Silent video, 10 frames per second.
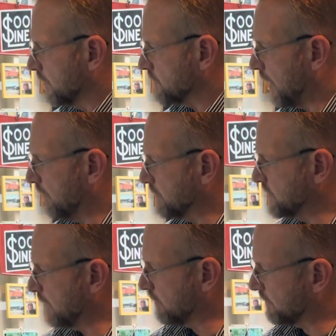So I was
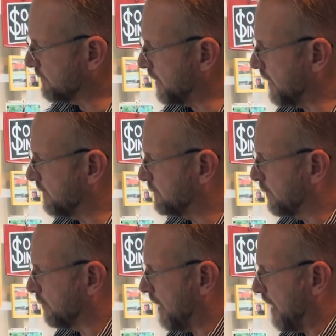able to find a
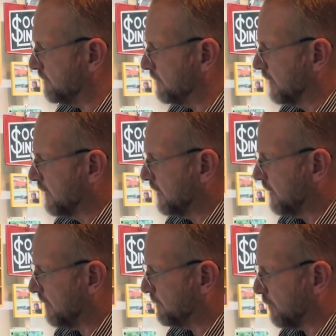photograph
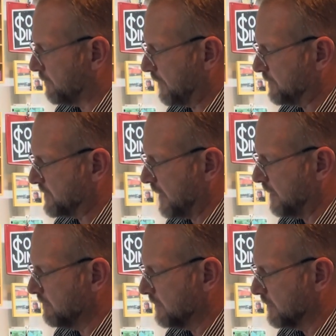of
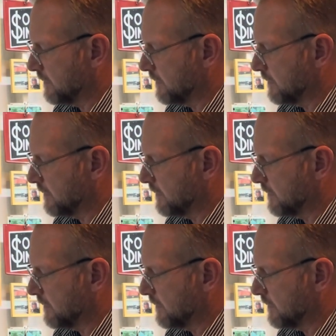415